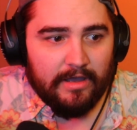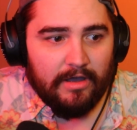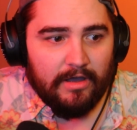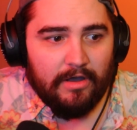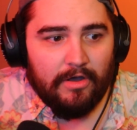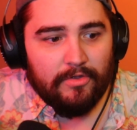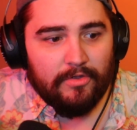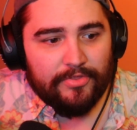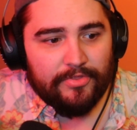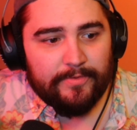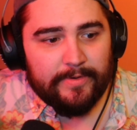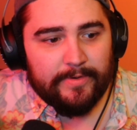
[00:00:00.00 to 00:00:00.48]

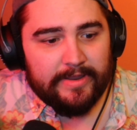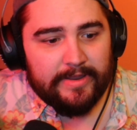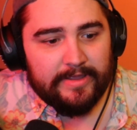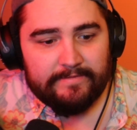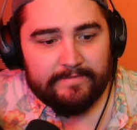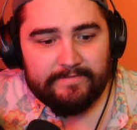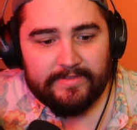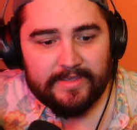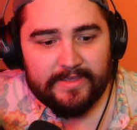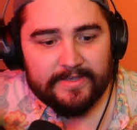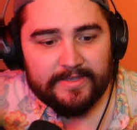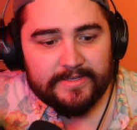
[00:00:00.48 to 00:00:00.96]
All three
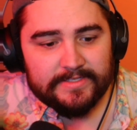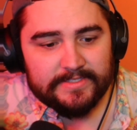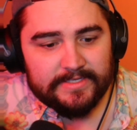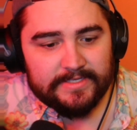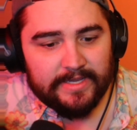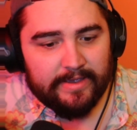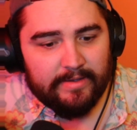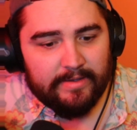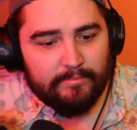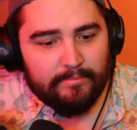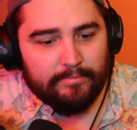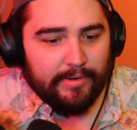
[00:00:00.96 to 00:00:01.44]
of these
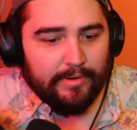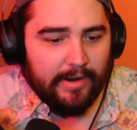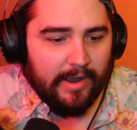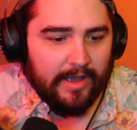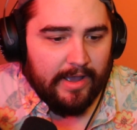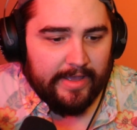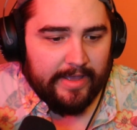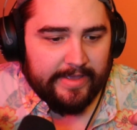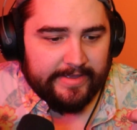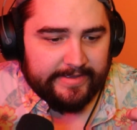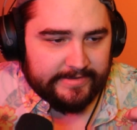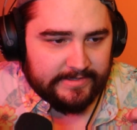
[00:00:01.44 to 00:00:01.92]
brought